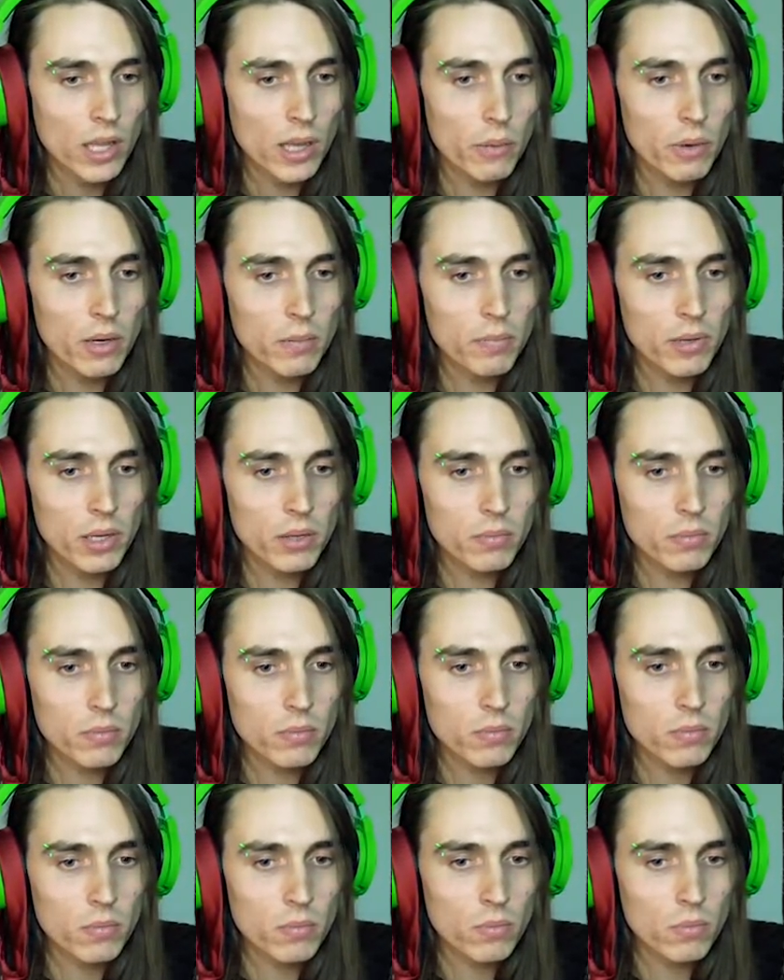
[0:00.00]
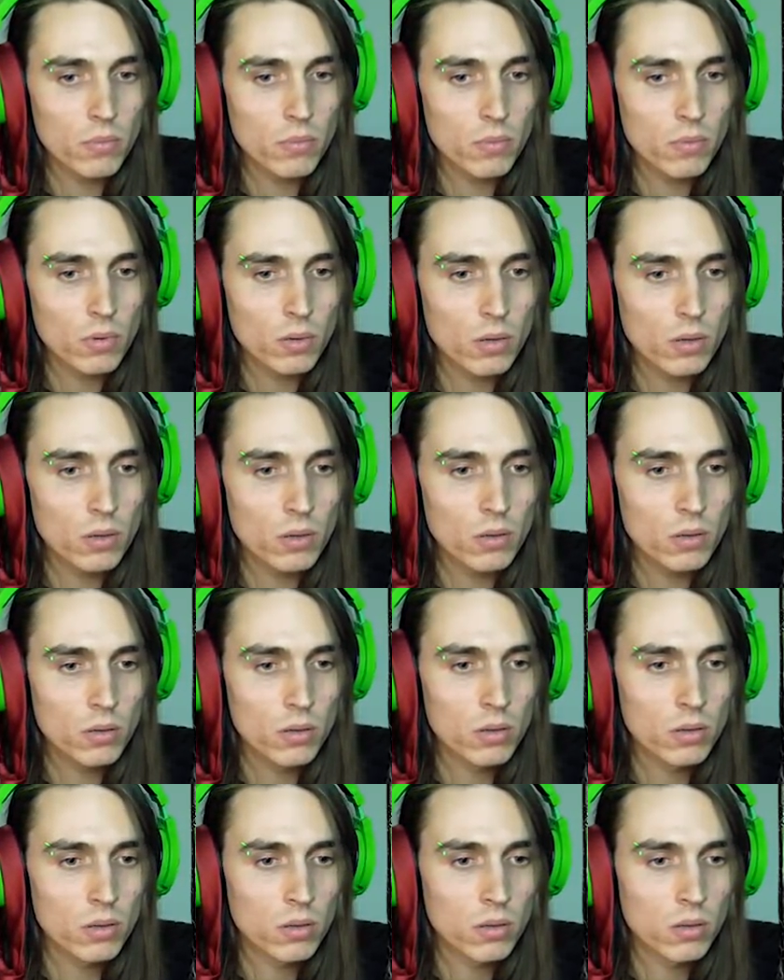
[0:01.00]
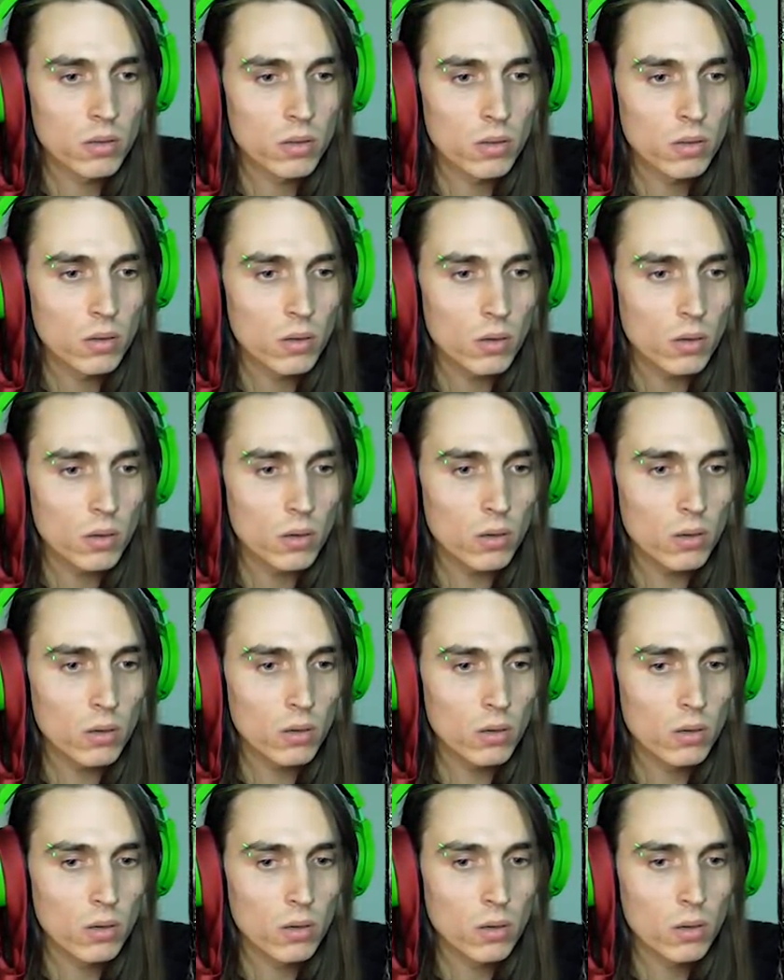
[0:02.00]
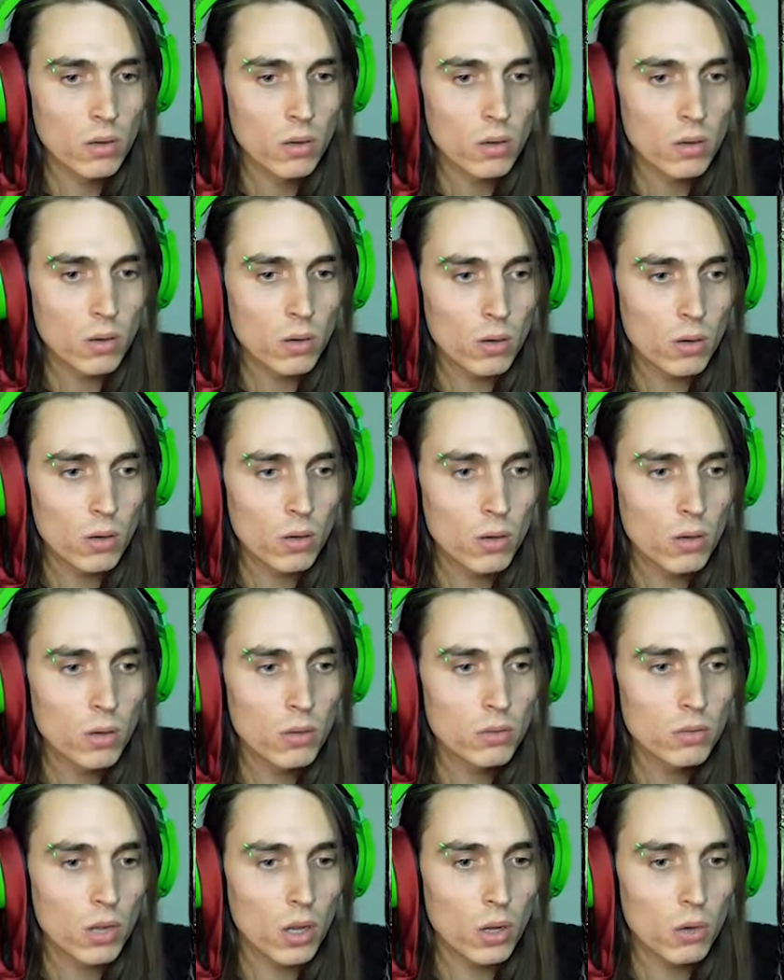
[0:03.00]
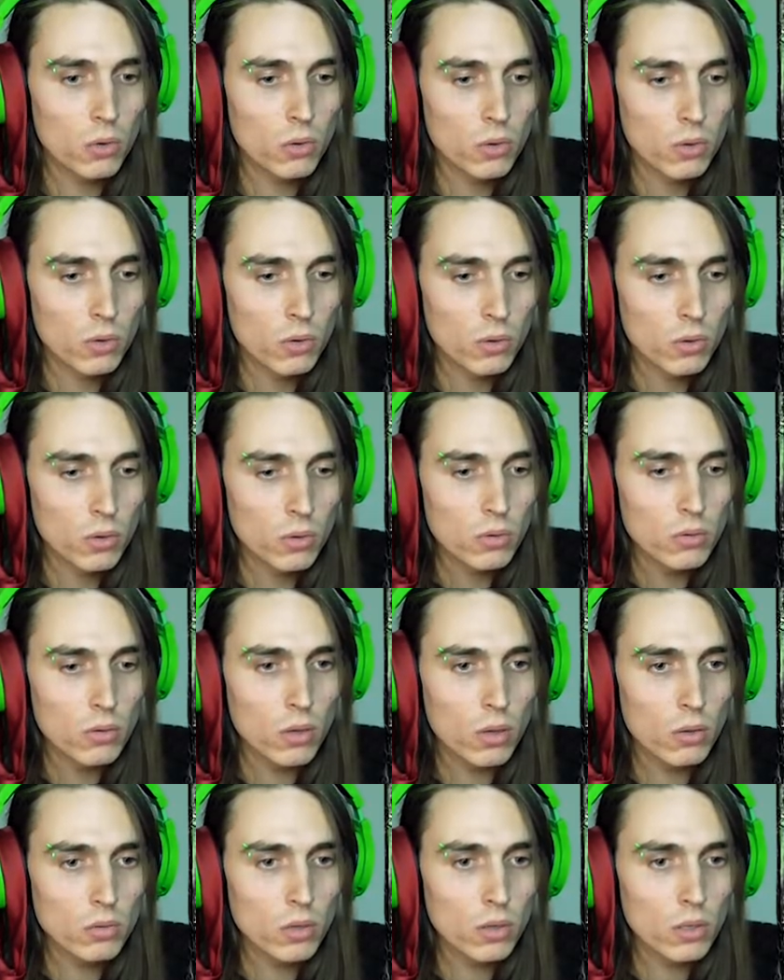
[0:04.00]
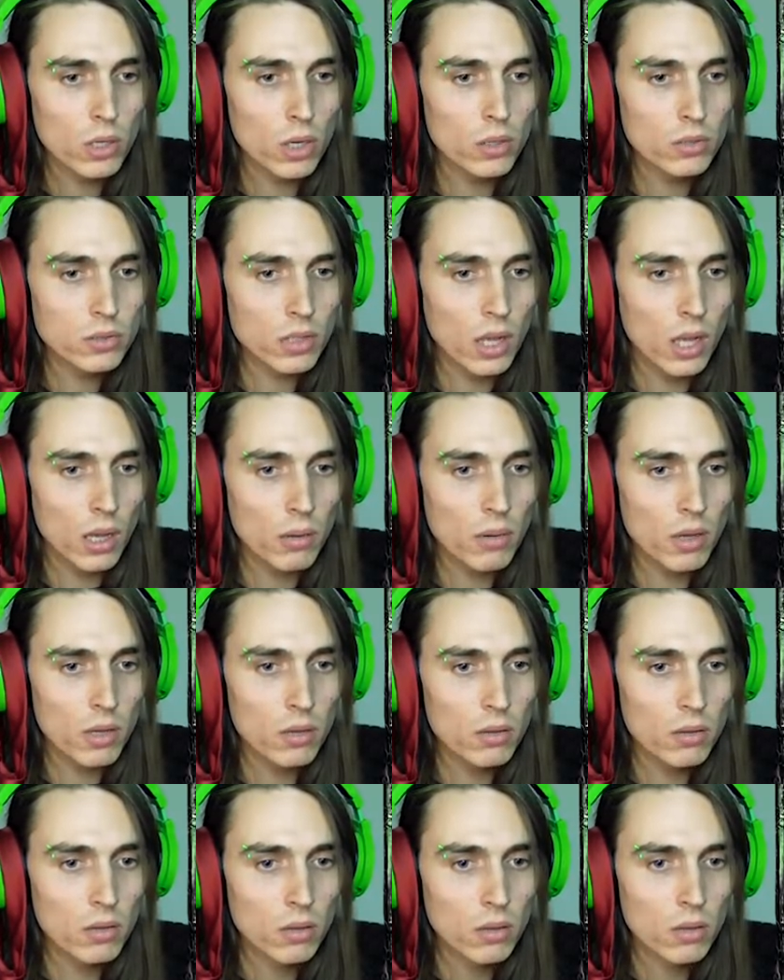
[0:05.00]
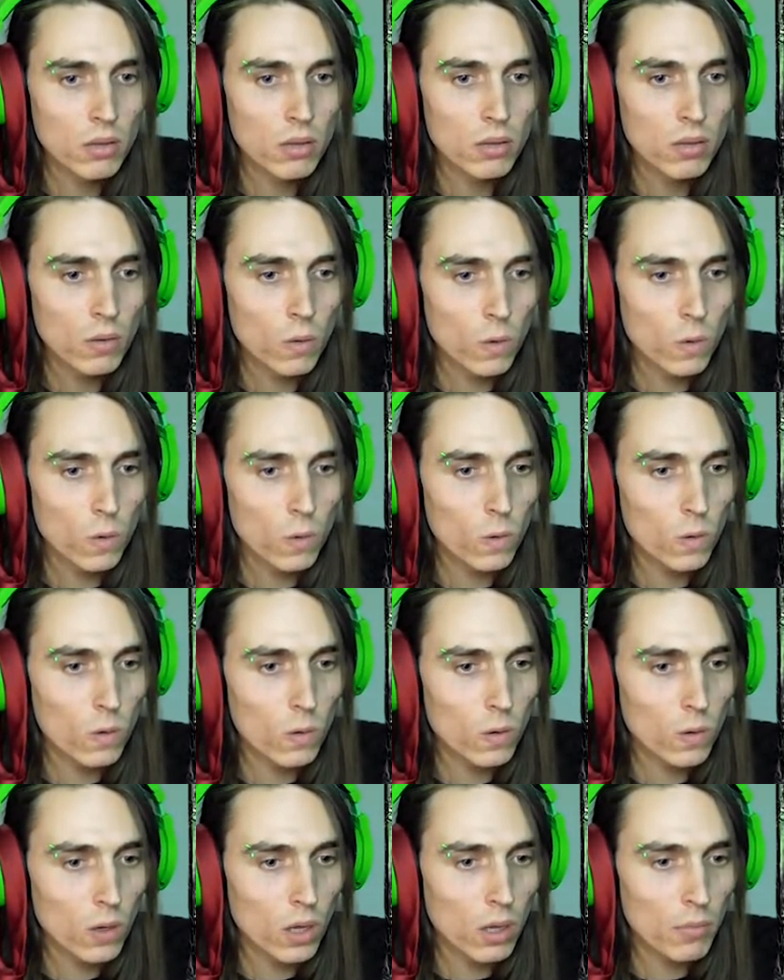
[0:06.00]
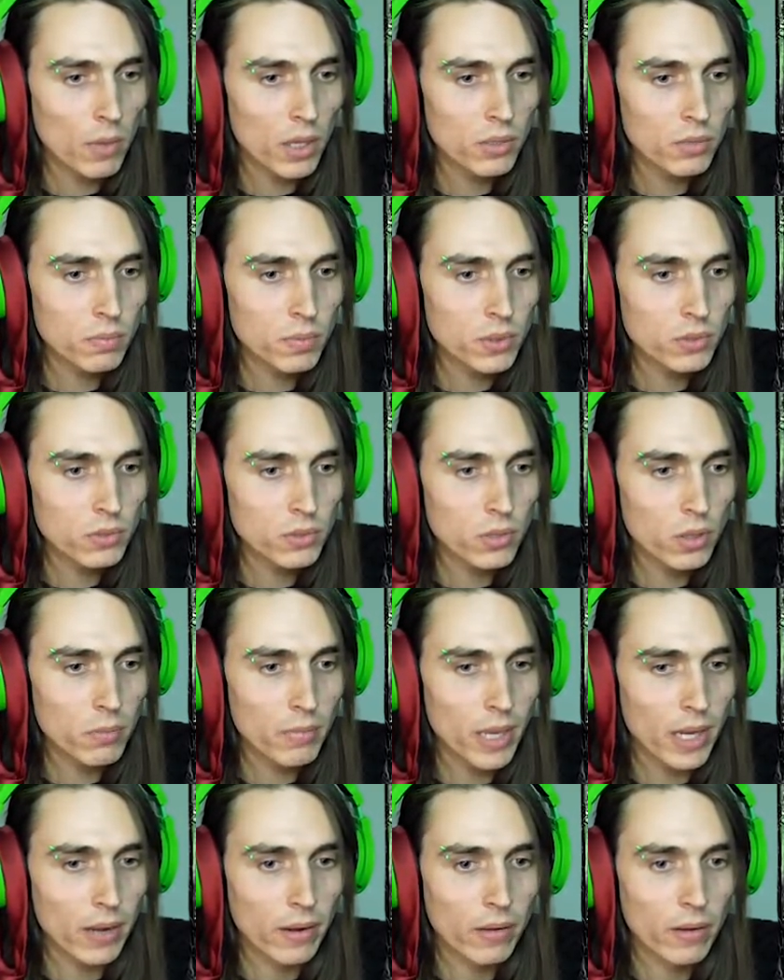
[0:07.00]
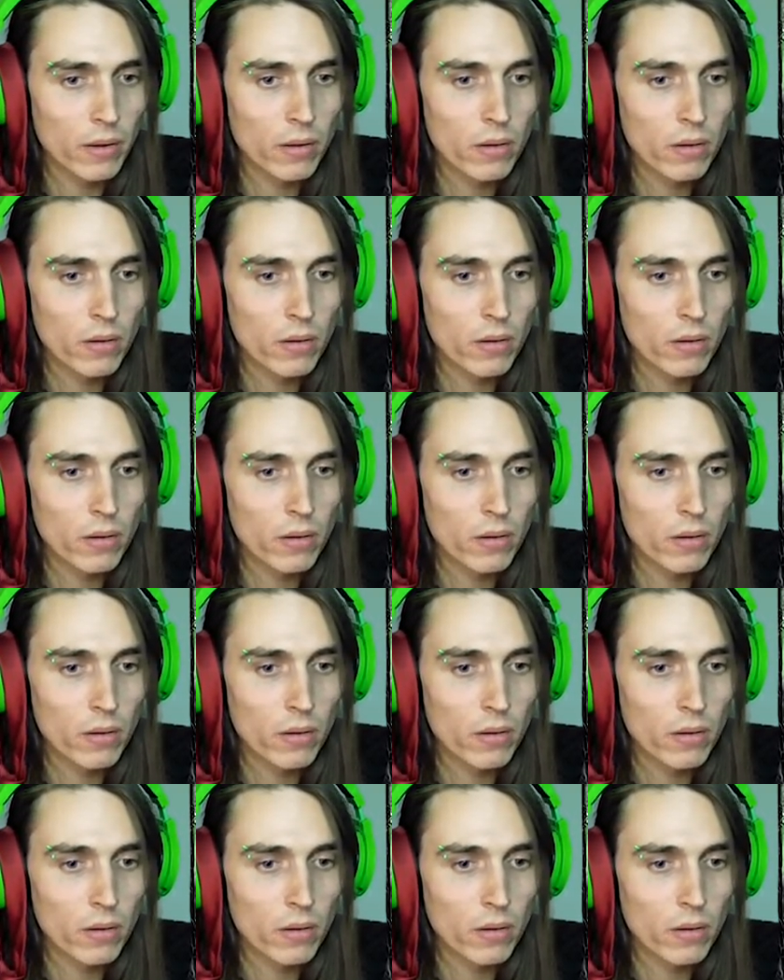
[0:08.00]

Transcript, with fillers: I want to play. Oh, oh, oh, no, no, don't close. How, oh, how am I supposed to go back?